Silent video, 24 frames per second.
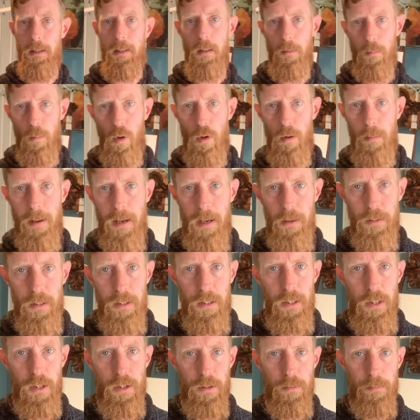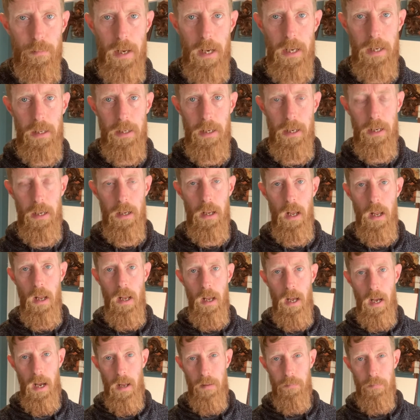more about decision making,
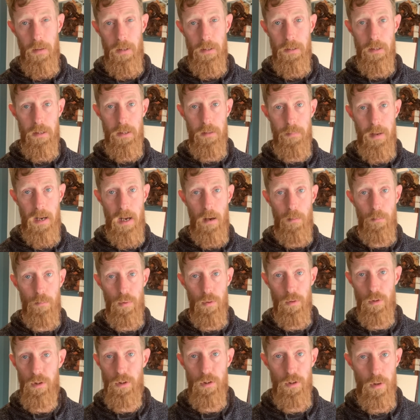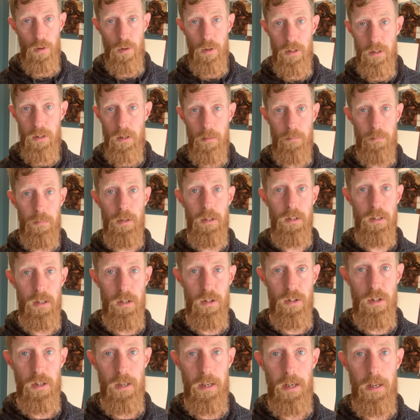and this is about brush choice and
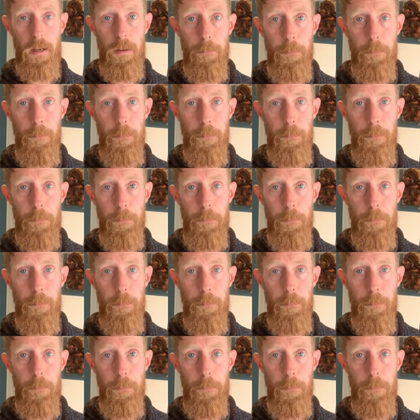positioning.